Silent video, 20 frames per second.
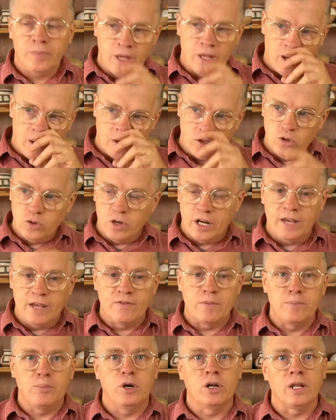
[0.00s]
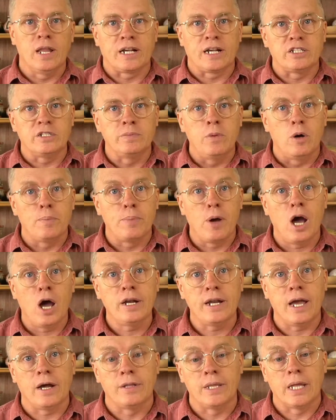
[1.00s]
uh, you could even put like a small pot
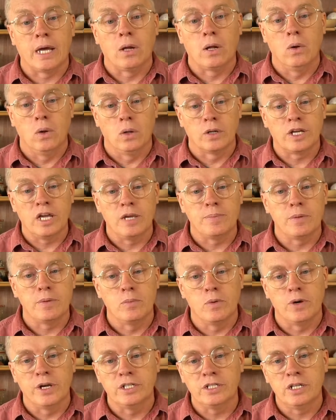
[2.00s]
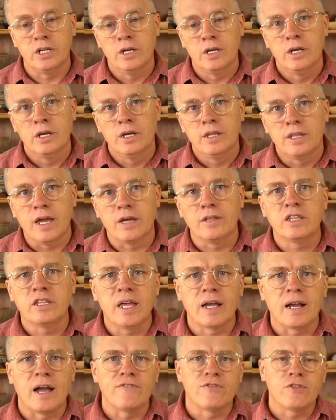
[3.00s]
down in that hole, keep it moist. The other
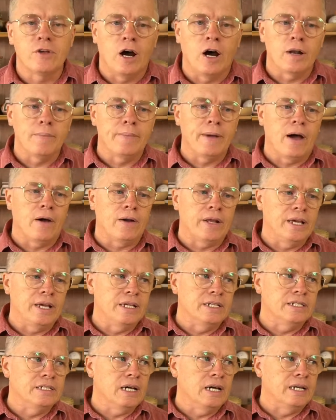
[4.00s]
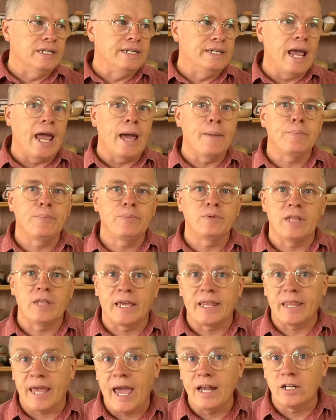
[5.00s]
thing I've thought about is a damp, like
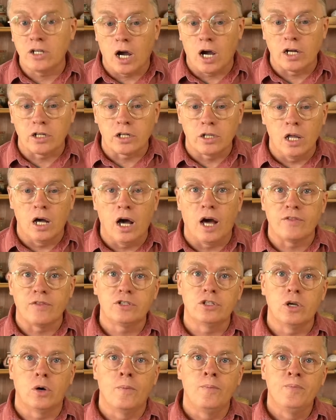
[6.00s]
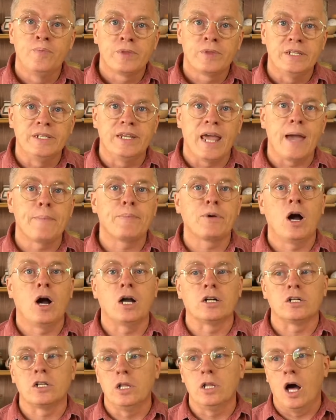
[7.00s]
they had cotton cloth, so damp
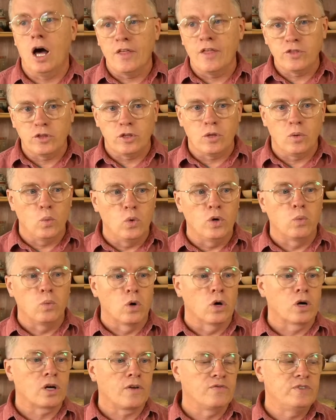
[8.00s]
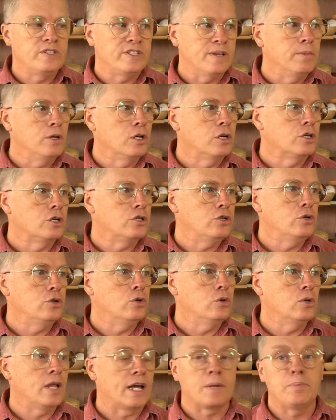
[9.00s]
cotton cloth would work similar
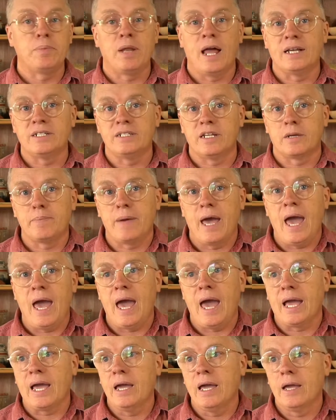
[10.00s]
to like a plastic bag,